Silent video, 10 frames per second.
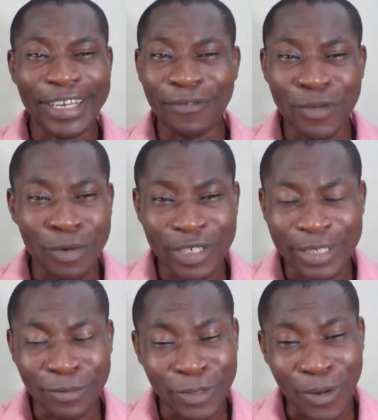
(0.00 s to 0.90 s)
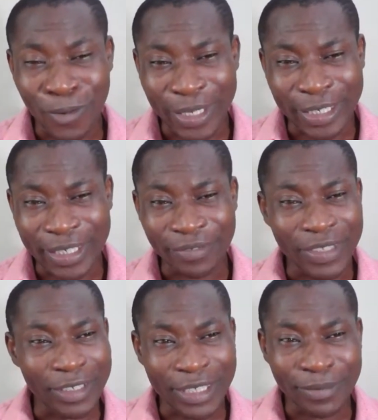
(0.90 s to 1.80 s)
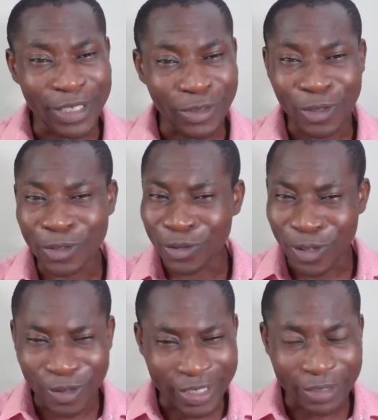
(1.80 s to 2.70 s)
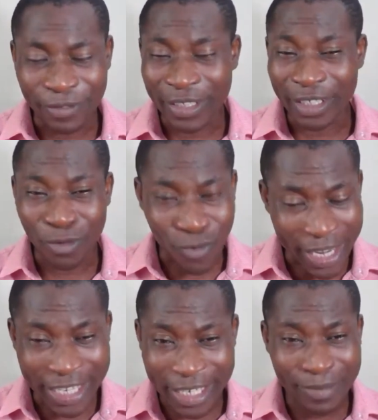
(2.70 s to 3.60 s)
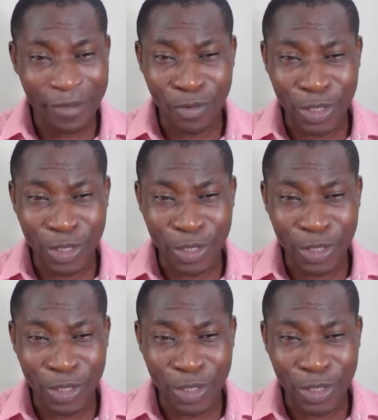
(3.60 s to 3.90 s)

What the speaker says: The football team will not win if the team is not strong. If it's a weak team,